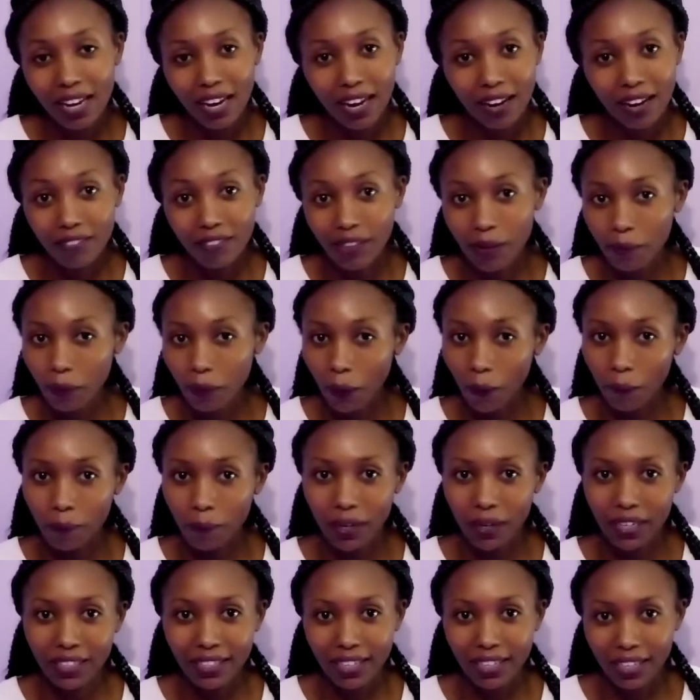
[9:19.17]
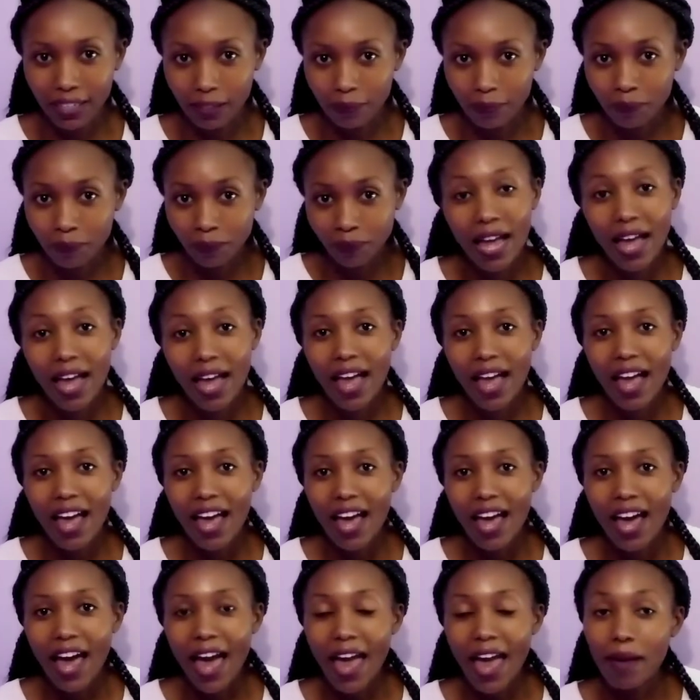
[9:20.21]
Love them completely.
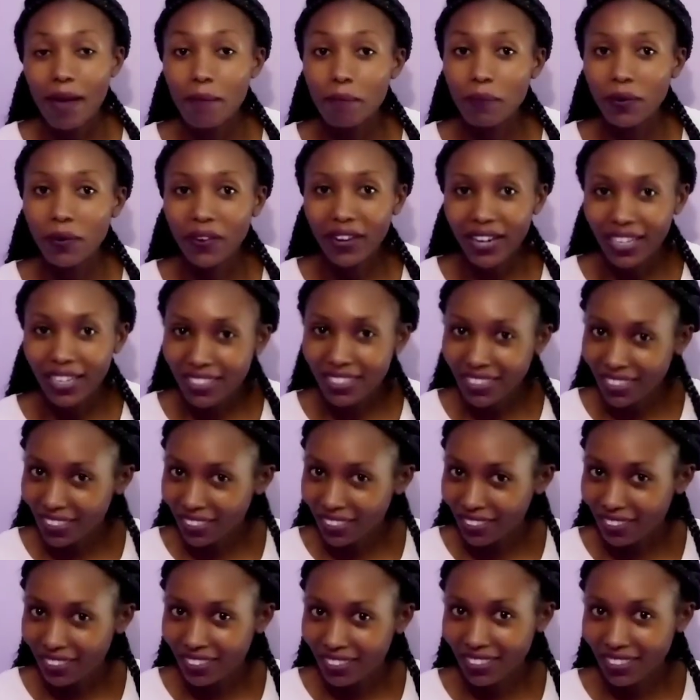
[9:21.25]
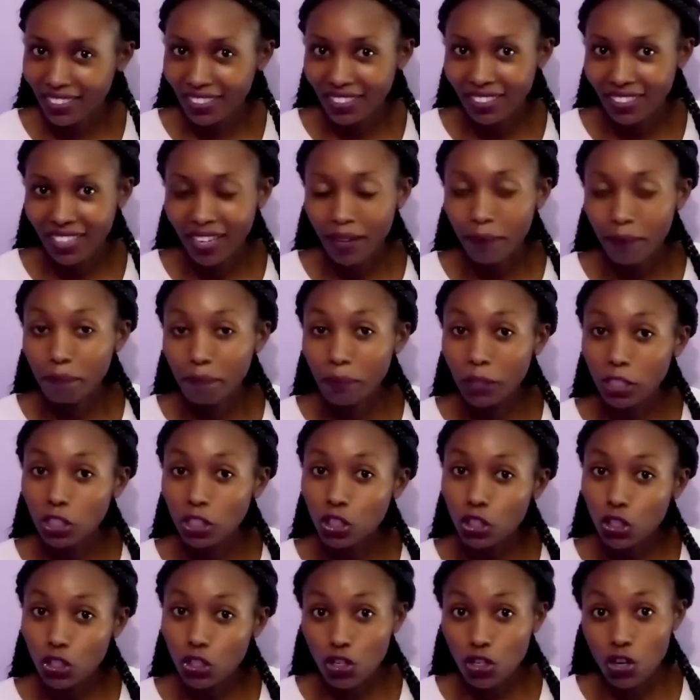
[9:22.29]
Embrace it. Be
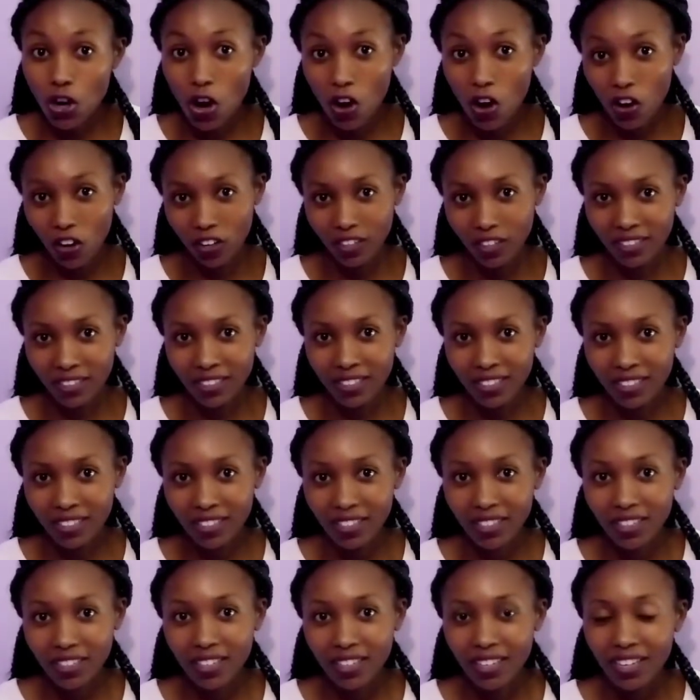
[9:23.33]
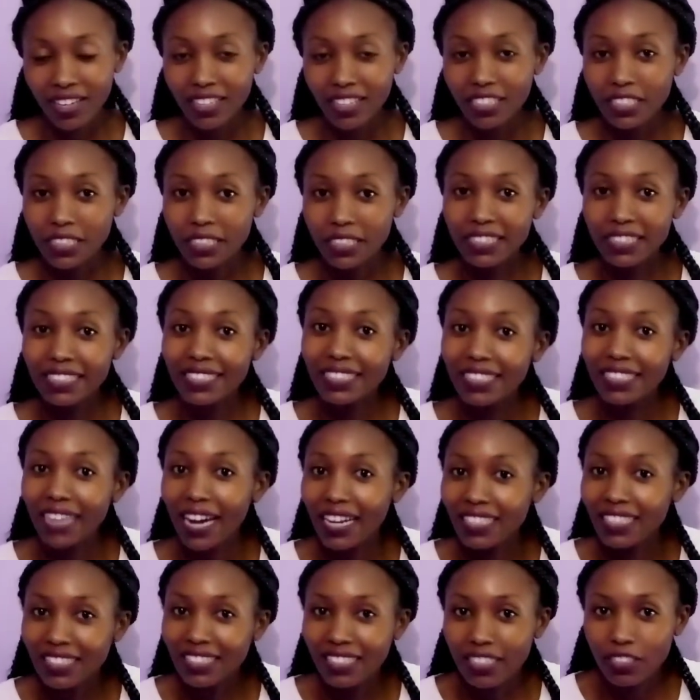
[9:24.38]
strong.
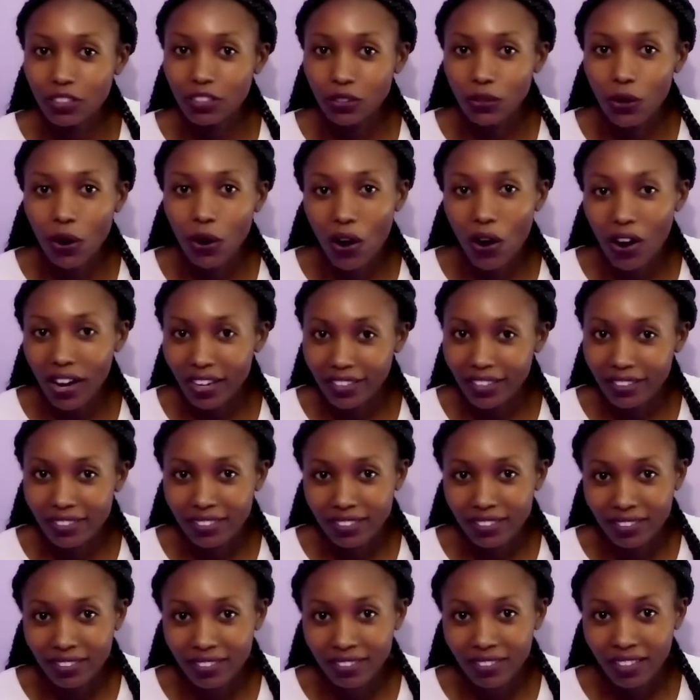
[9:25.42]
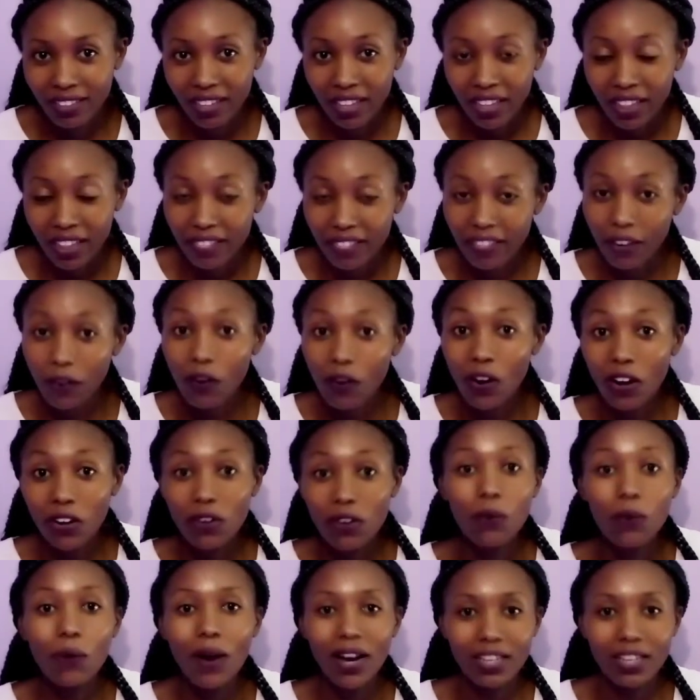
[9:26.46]
Trust in God. The God
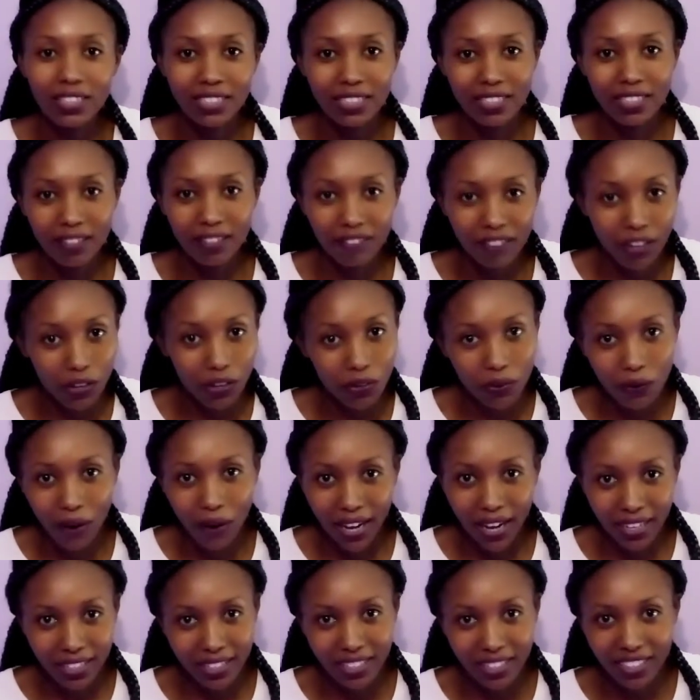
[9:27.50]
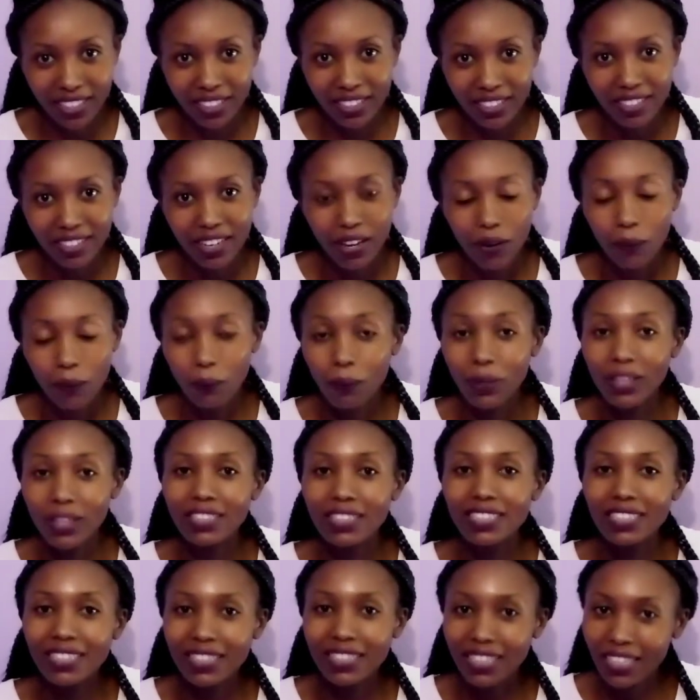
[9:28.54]
who has given you a kid will
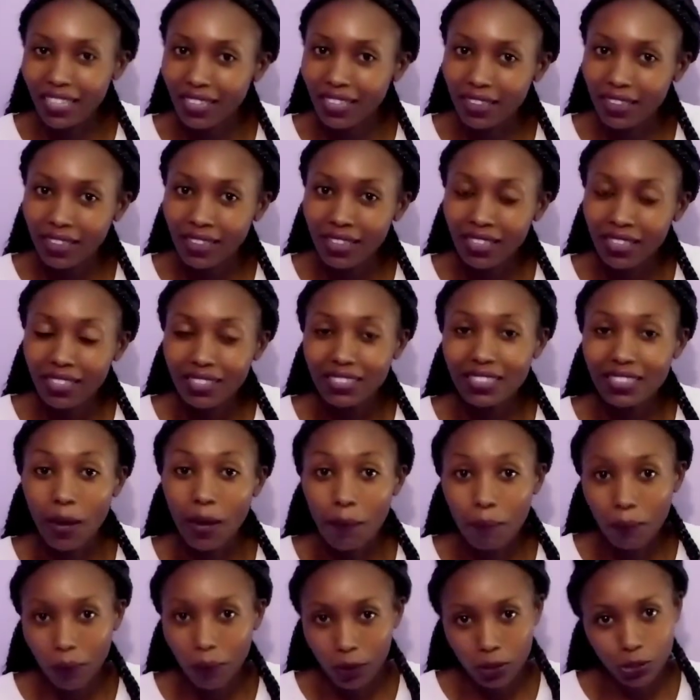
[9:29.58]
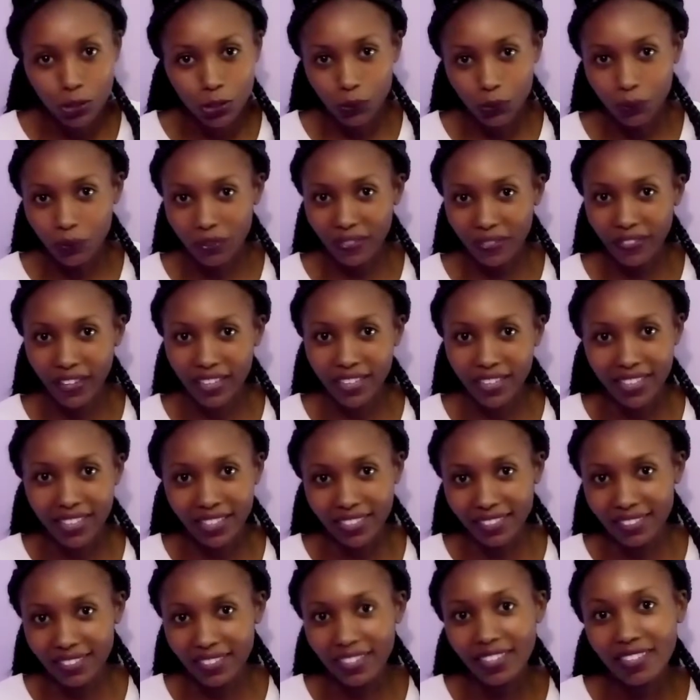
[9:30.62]
still support you with the
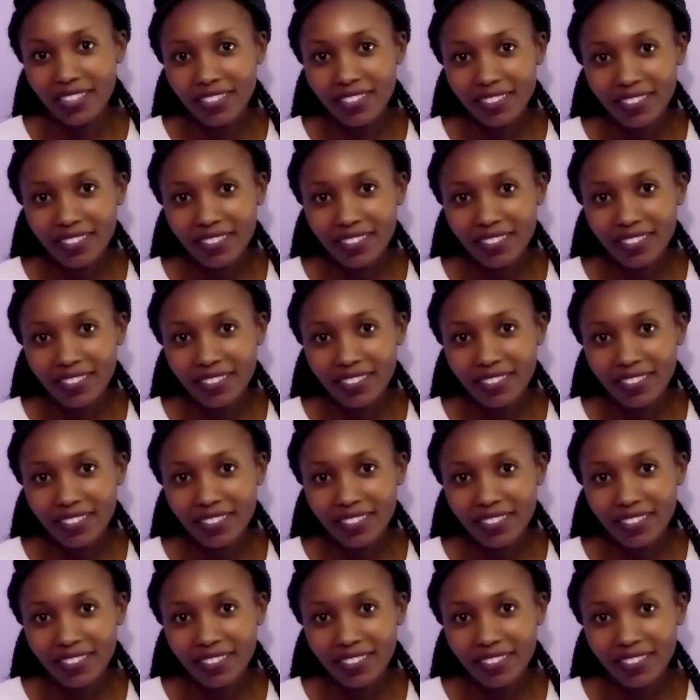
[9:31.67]
kid.